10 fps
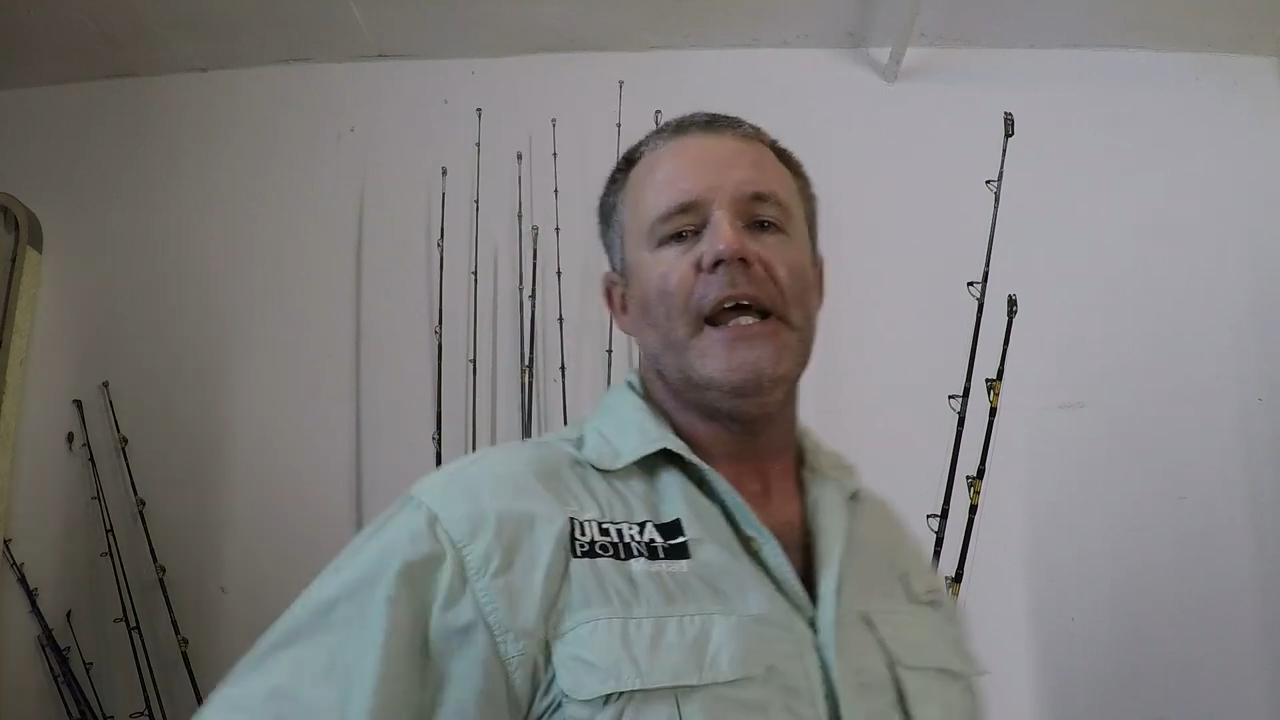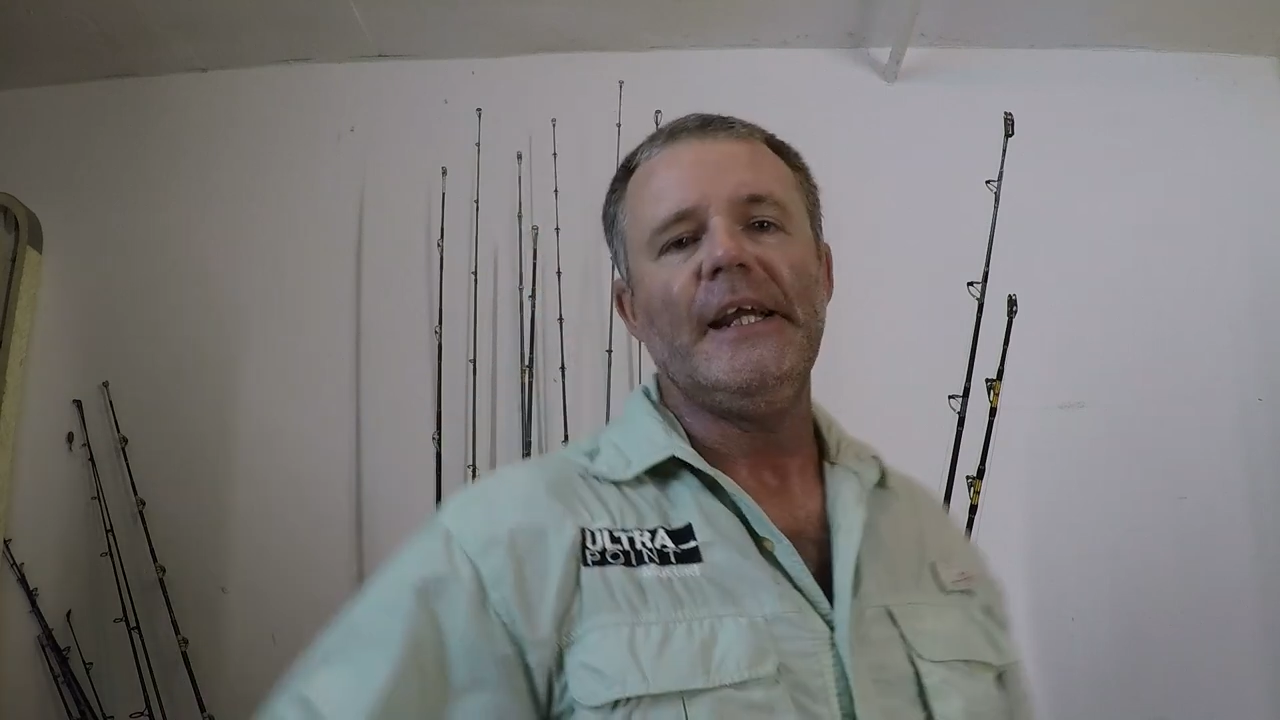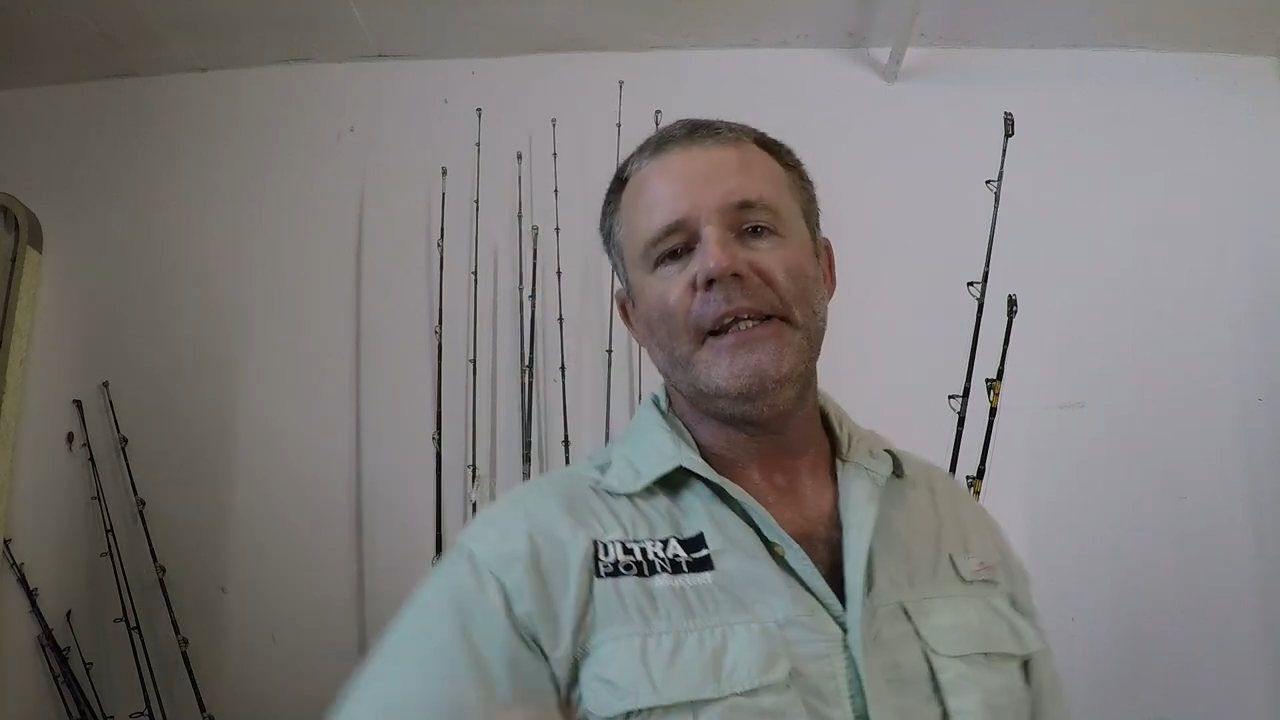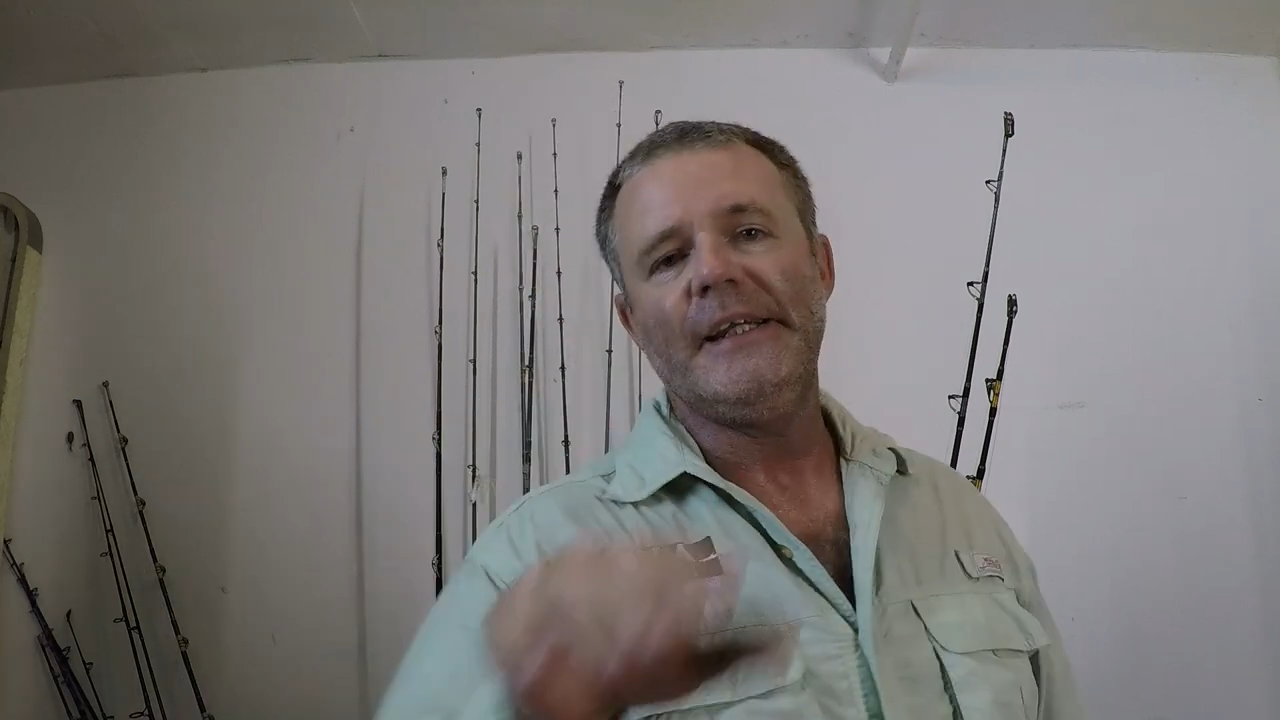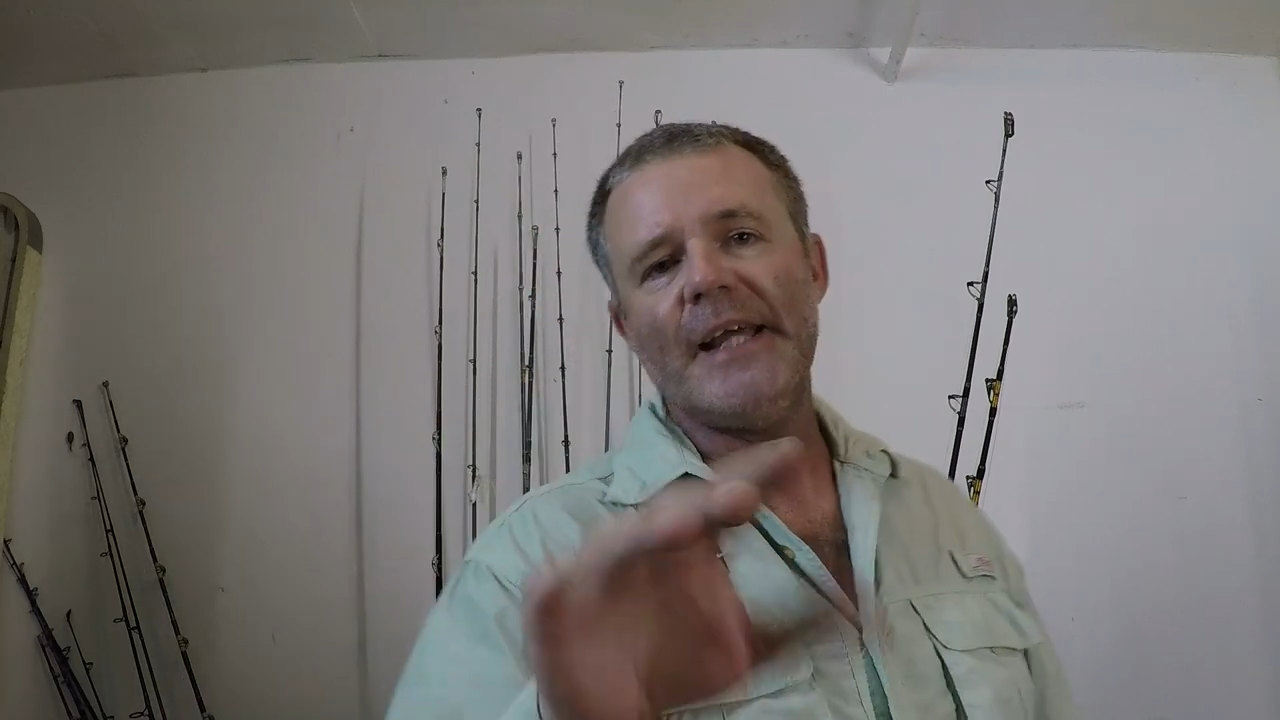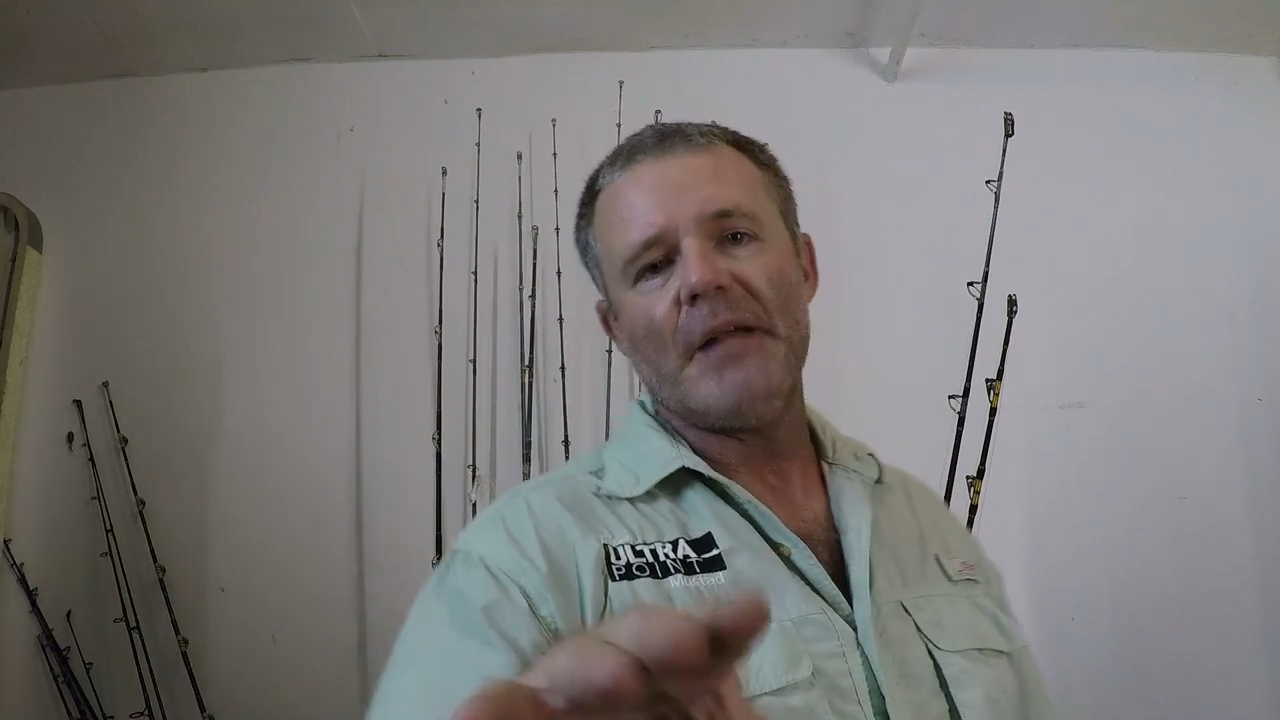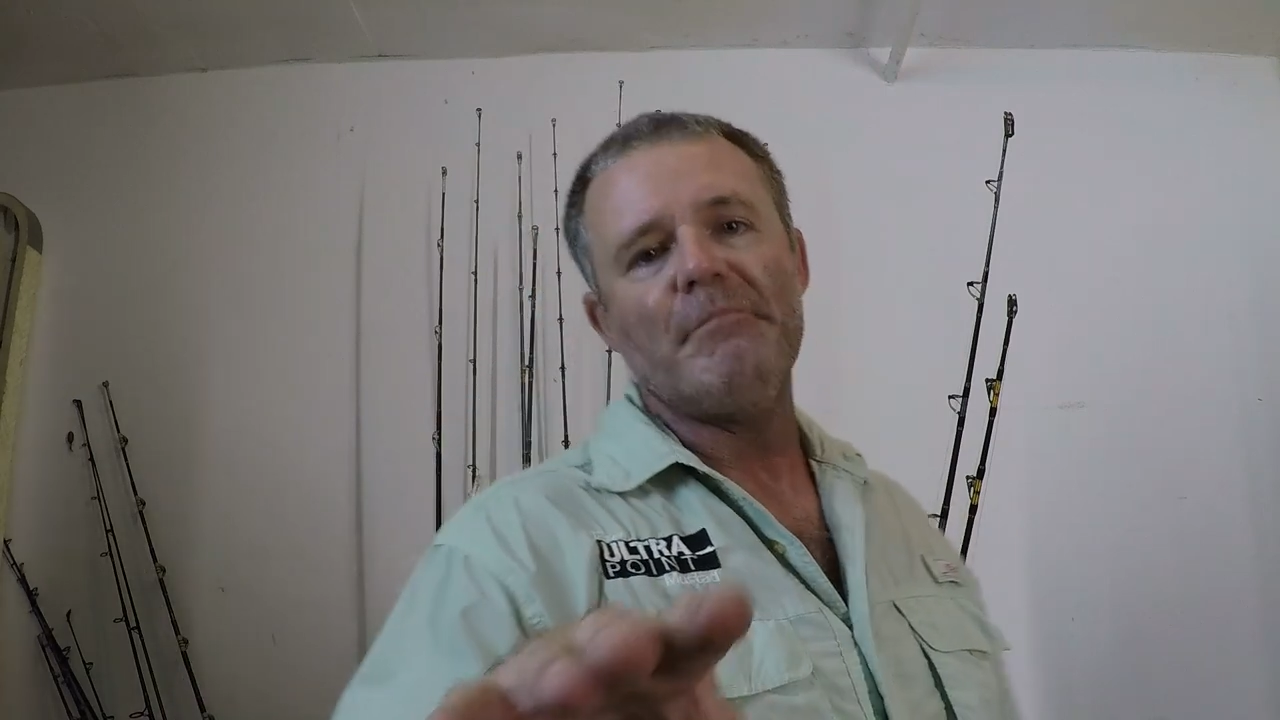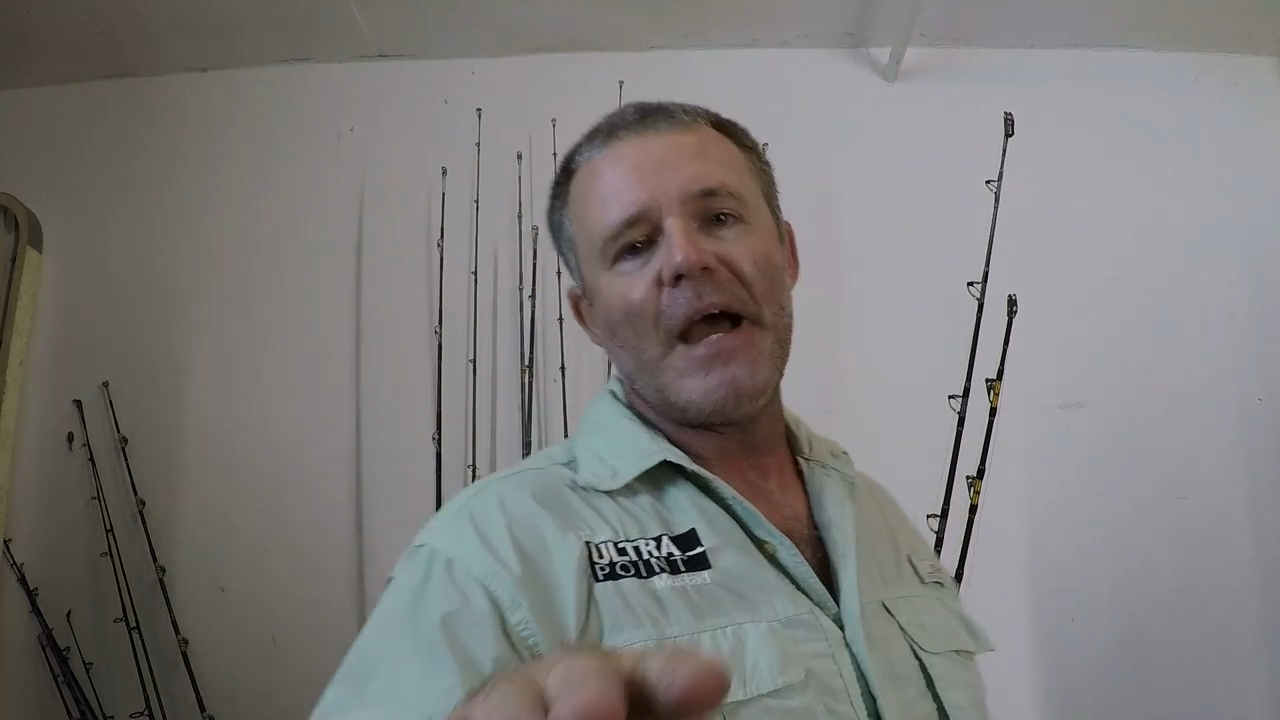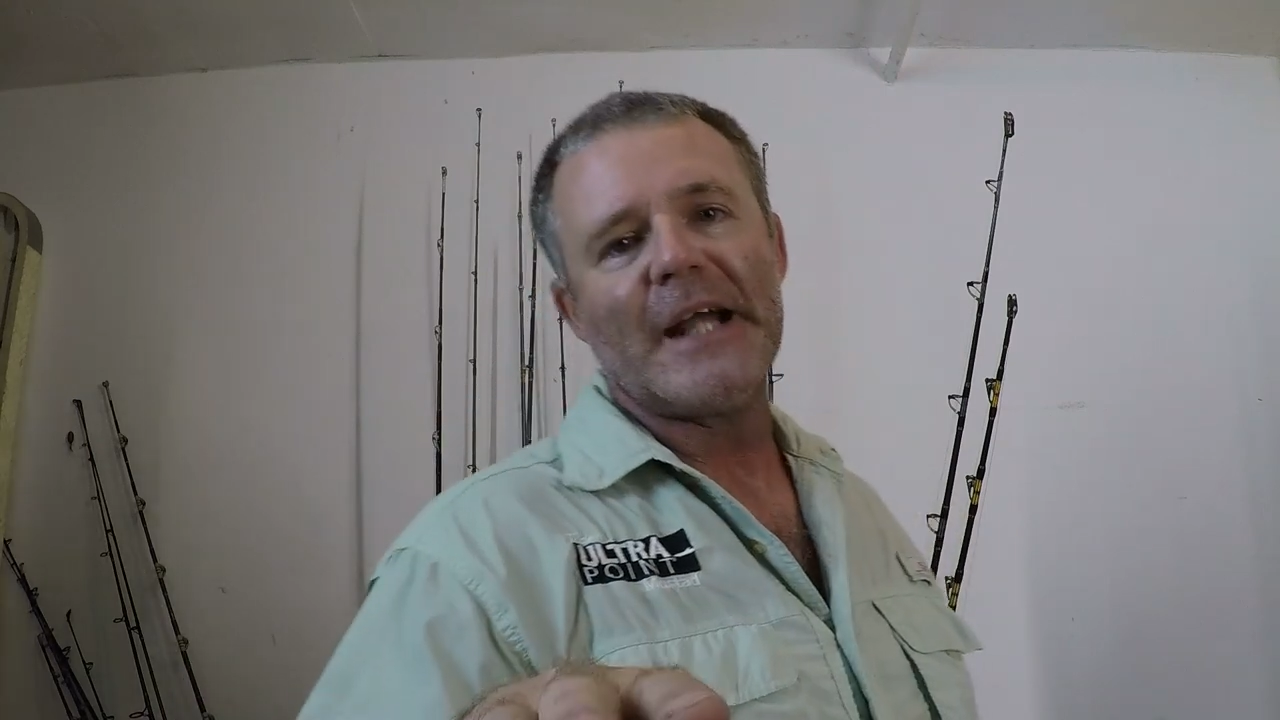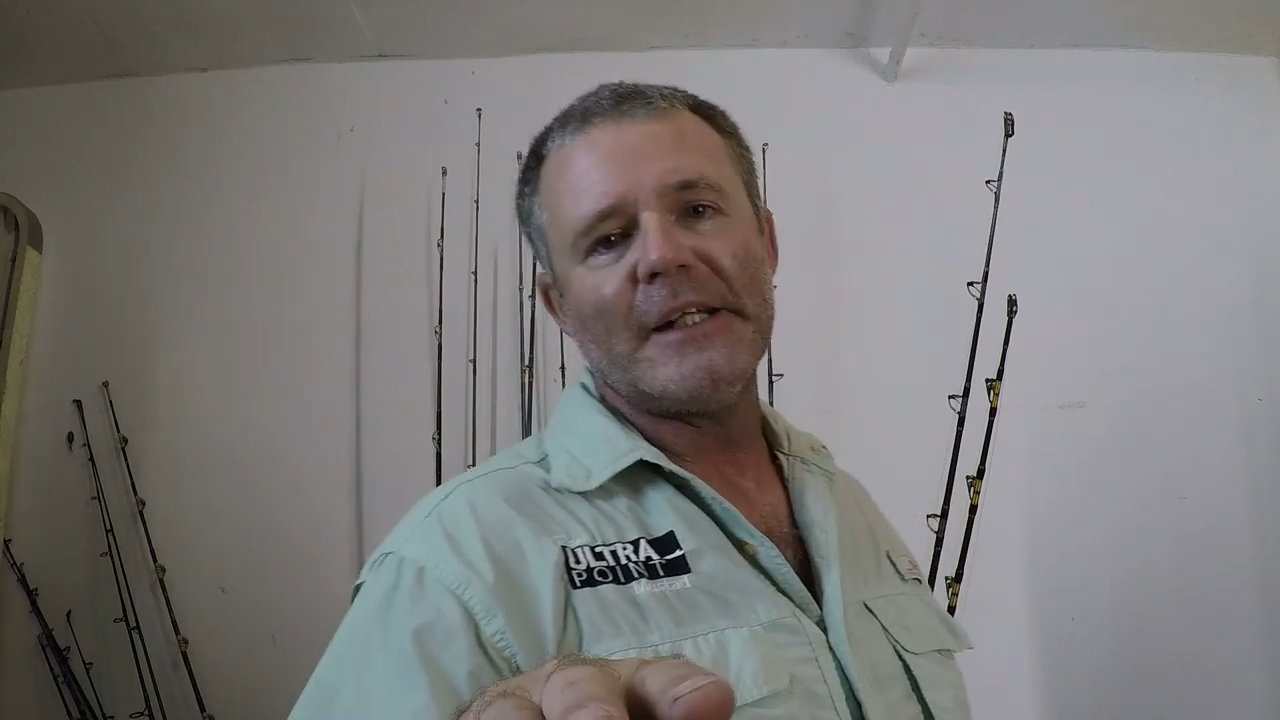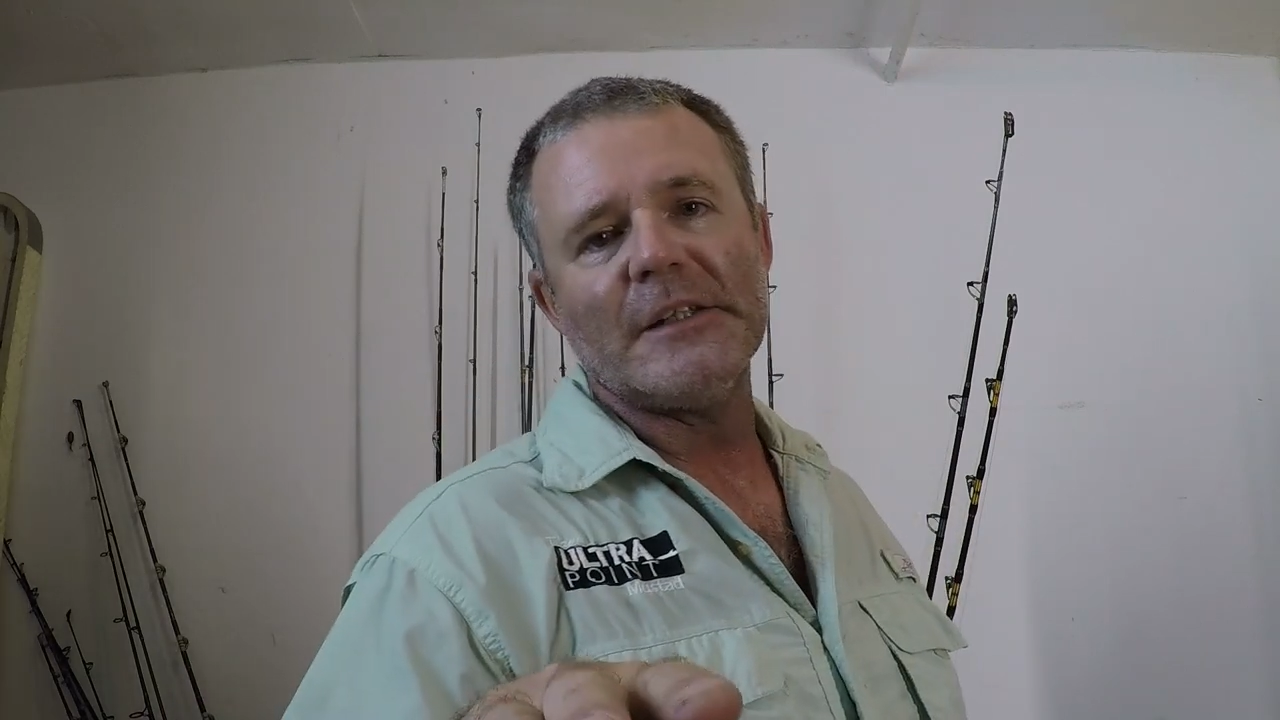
and get it back